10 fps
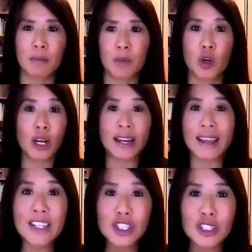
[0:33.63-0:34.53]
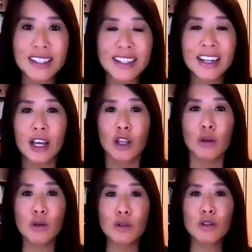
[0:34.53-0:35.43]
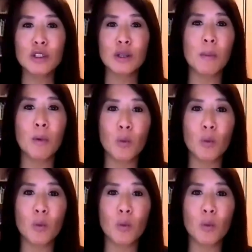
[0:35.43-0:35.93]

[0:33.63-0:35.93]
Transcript: creation. Those are some